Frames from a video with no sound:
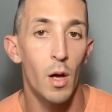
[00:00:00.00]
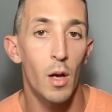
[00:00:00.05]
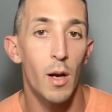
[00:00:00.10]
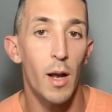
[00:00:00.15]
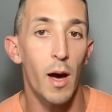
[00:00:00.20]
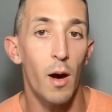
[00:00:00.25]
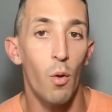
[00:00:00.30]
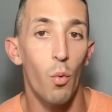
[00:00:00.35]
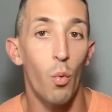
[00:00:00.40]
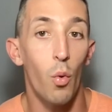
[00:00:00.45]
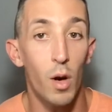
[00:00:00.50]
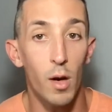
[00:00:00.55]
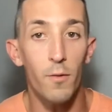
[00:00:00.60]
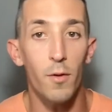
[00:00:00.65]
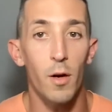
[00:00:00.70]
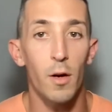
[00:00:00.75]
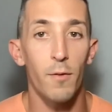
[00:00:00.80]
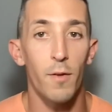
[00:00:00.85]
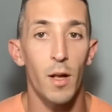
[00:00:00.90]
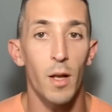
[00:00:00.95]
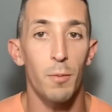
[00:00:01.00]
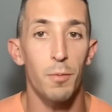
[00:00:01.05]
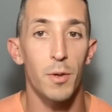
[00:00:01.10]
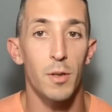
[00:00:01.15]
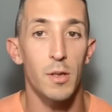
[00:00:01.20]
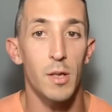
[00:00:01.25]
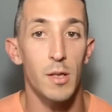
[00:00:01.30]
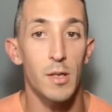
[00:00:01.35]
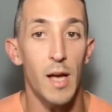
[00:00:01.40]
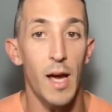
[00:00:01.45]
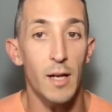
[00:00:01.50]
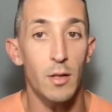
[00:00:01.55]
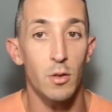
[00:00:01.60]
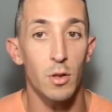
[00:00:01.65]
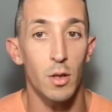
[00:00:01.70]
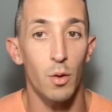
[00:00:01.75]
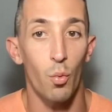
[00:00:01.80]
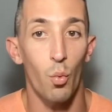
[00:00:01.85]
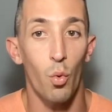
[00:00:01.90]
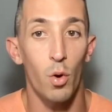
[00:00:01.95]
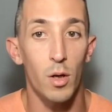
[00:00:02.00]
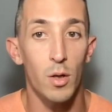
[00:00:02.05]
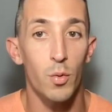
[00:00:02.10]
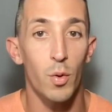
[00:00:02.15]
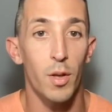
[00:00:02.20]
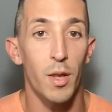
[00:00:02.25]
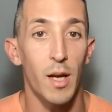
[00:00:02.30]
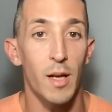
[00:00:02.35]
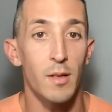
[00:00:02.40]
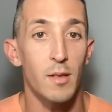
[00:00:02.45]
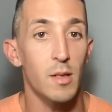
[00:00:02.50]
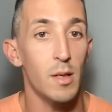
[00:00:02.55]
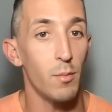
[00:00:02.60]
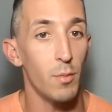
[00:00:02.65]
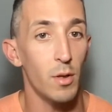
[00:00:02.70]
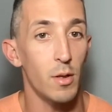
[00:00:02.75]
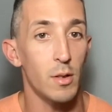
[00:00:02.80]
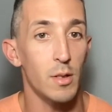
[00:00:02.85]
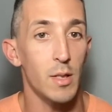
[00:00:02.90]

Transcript: Now, one of our developers has actually worked with a similar